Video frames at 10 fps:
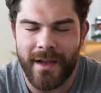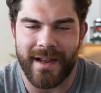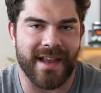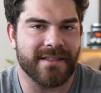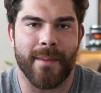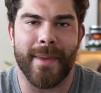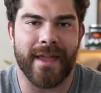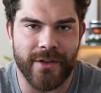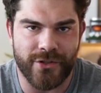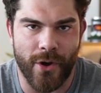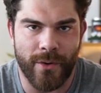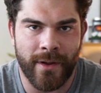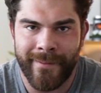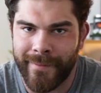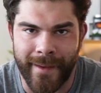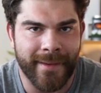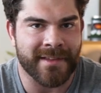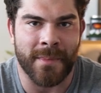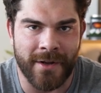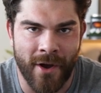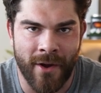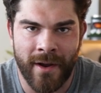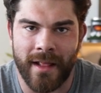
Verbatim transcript: Guys, I'm making a joke, okay? It's my dog.